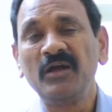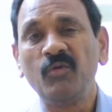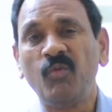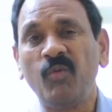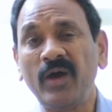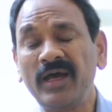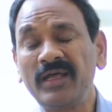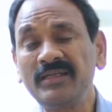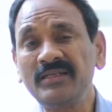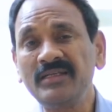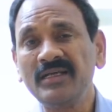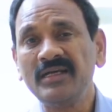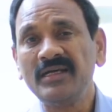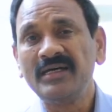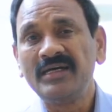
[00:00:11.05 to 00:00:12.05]

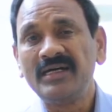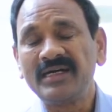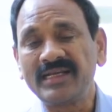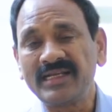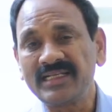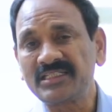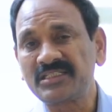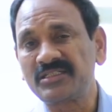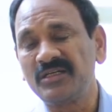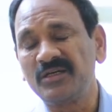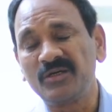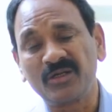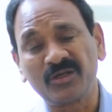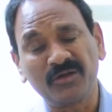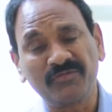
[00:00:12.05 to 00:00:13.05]
Von
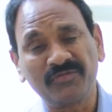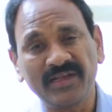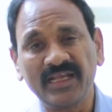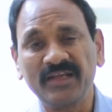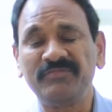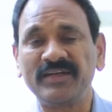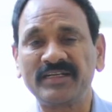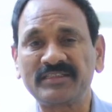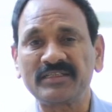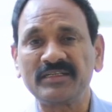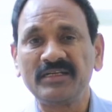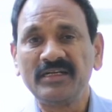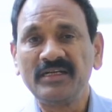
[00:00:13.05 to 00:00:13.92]
Restorff Effect?